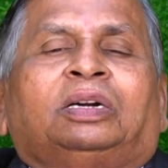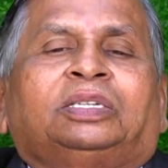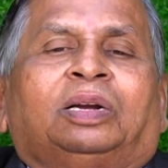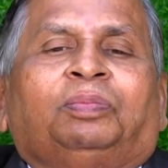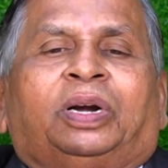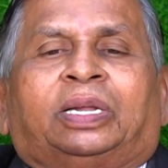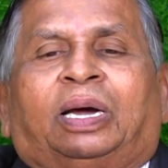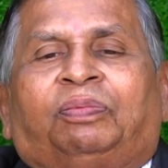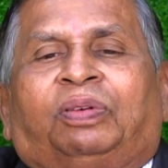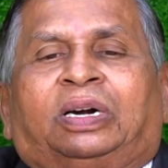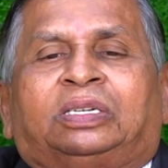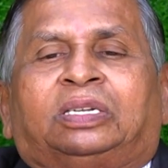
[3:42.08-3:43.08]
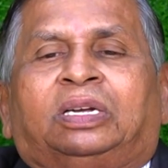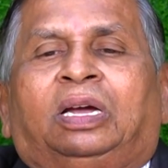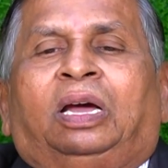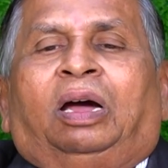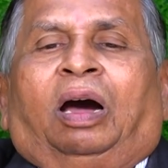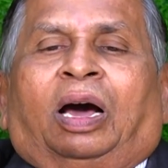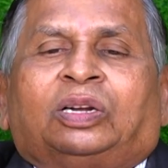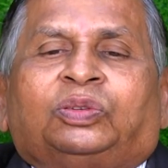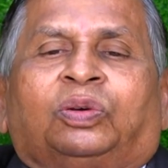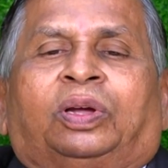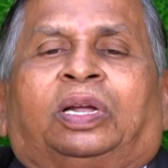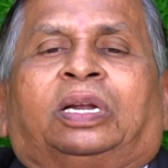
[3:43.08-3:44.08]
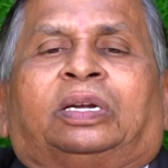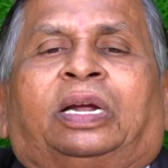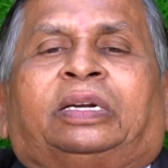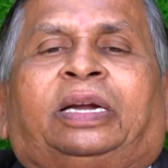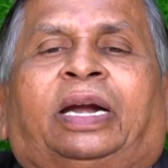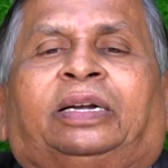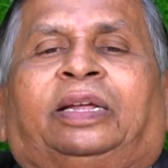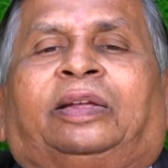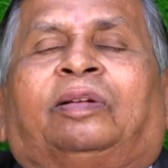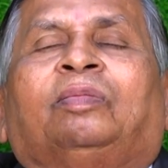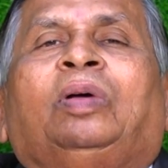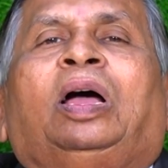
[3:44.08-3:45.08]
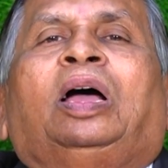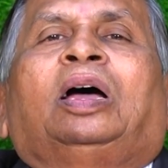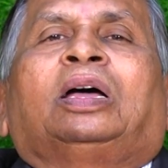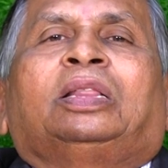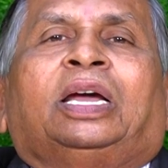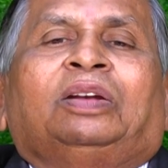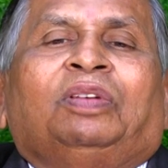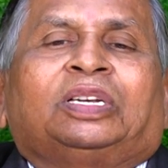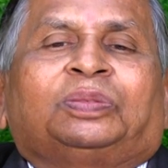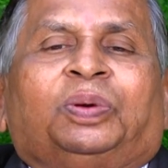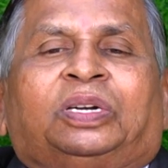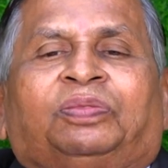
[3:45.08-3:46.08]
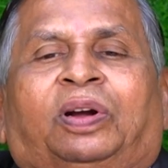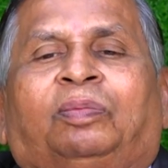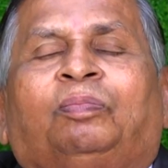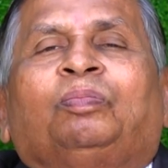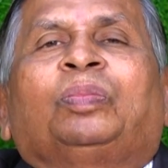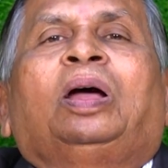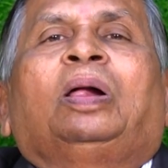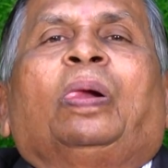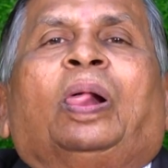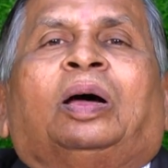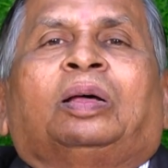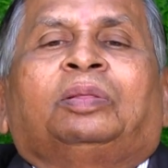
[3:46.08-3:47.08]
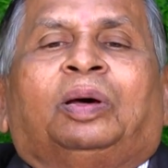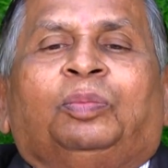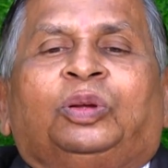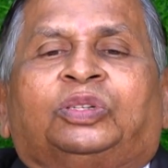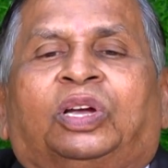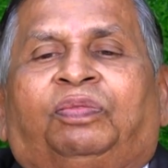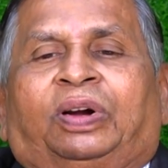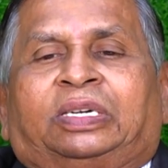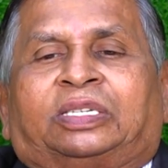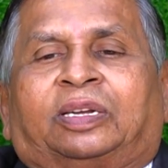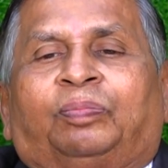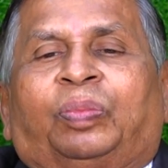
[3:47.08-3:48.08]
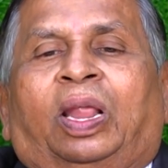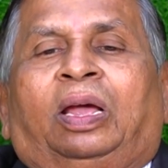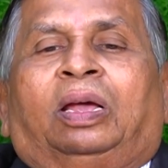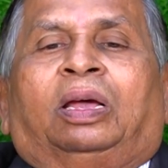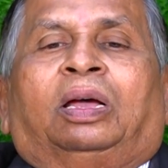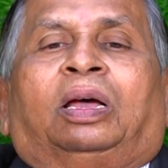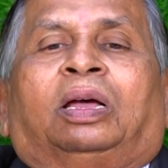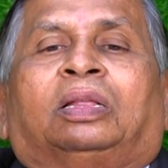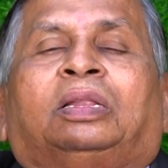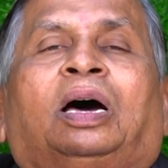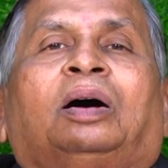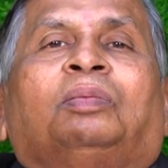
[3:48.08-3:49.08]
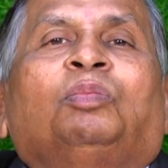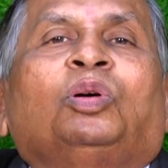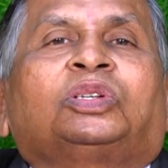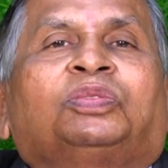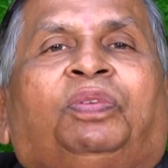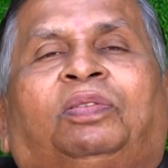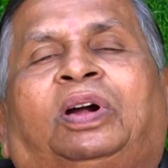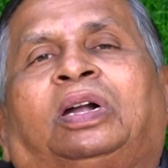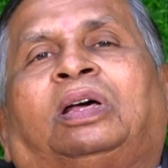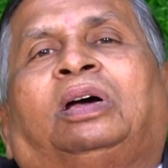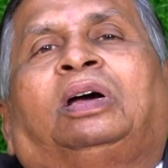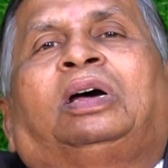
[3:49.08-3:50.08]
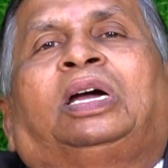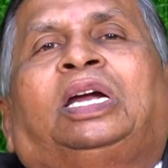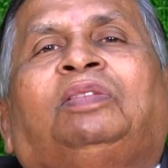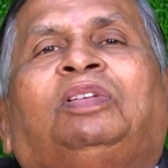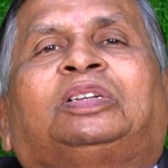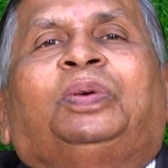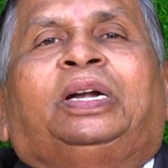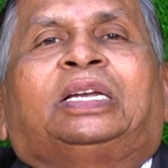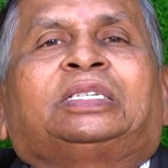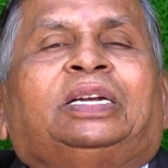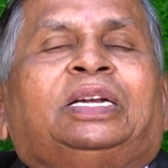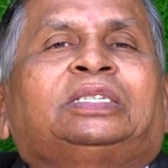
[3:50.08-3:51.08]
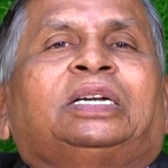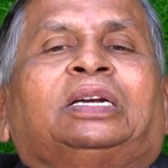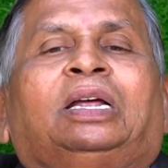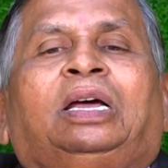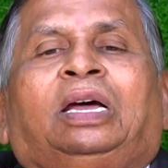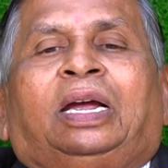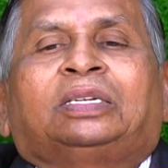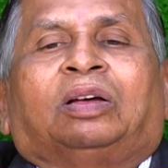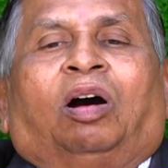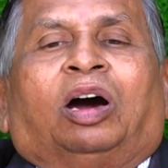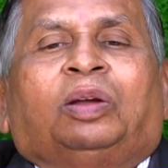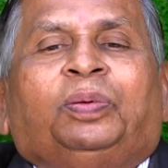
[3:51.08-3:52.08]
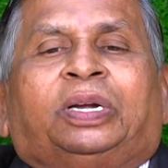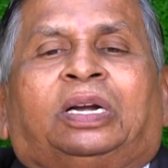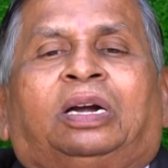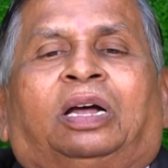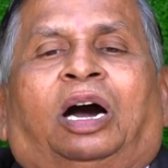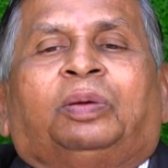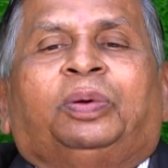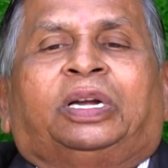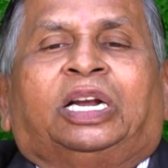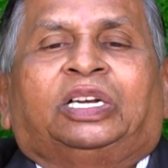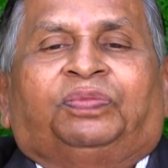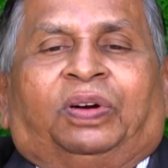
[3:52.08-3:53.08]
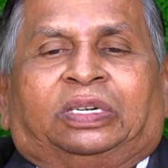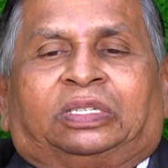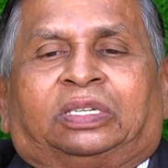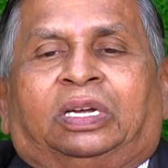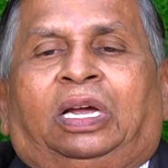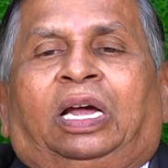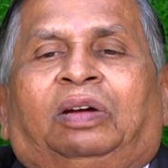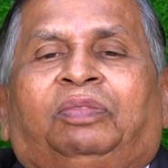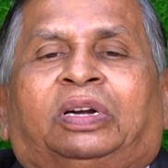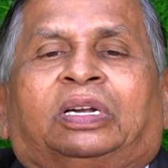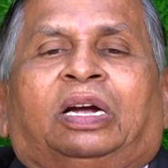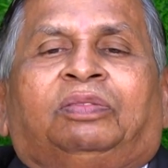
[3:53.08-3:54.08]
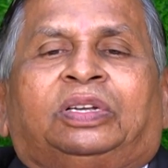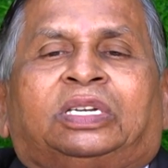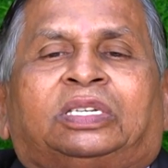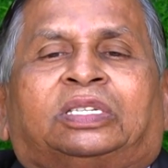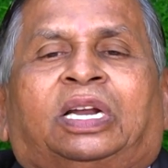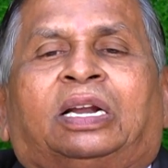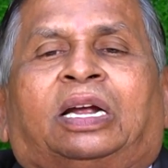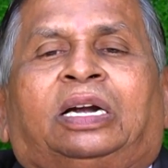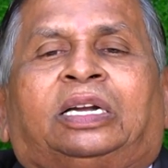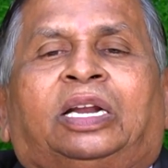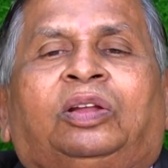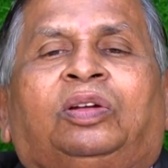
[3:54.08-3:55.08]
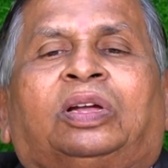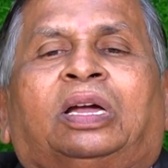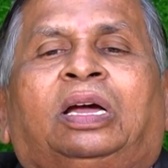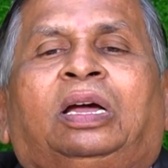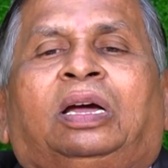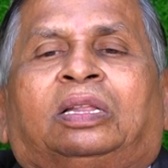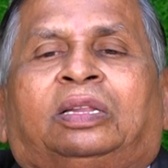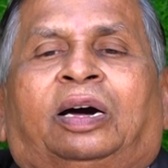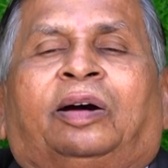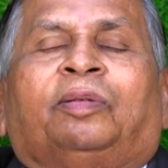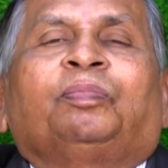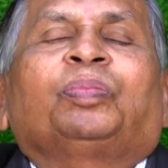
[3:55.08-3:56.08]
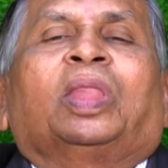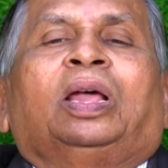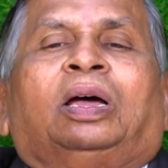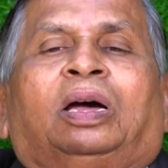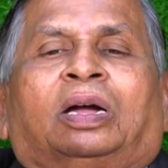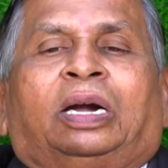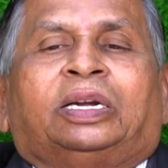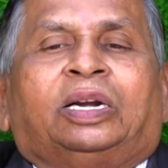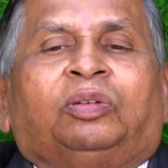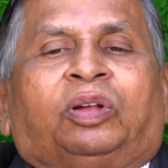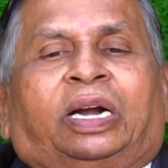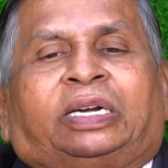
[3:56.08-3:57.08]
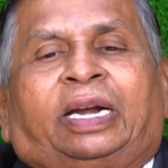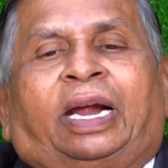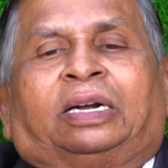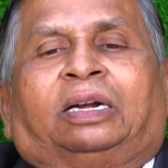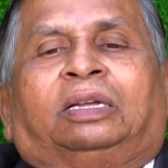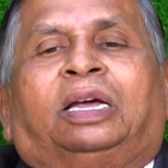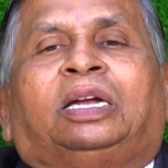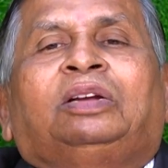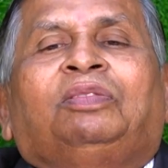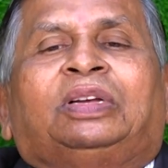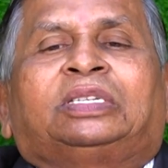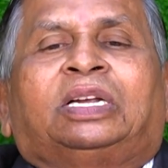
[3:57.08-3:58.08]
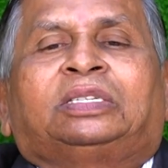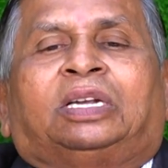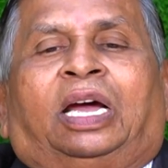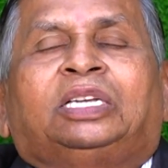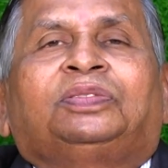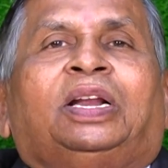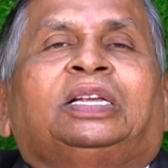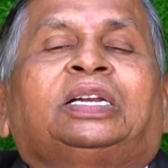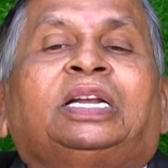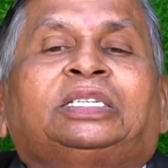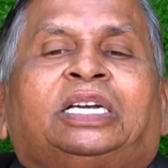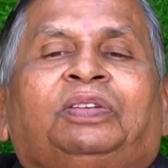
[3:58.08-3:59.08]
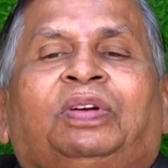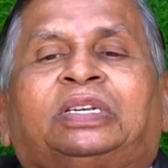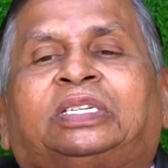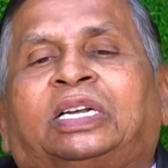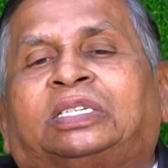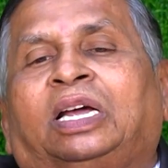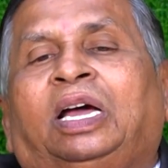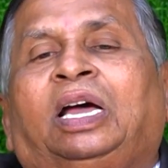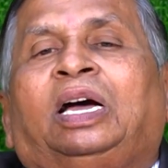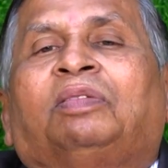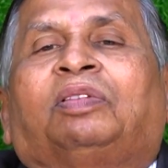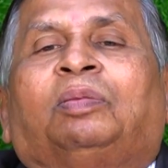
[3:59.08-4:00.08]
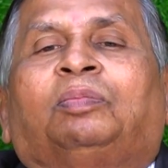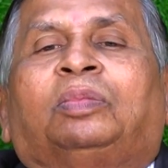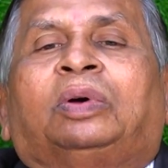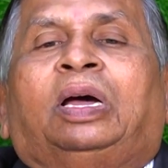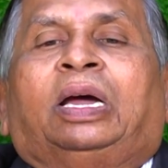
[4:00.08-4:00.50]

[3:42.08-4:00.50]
and mid cap funds also attracting the investments from the mutual funds. The most favored investment destination is arbitrage funds, which is still continue to attract the investors as well as rich investors from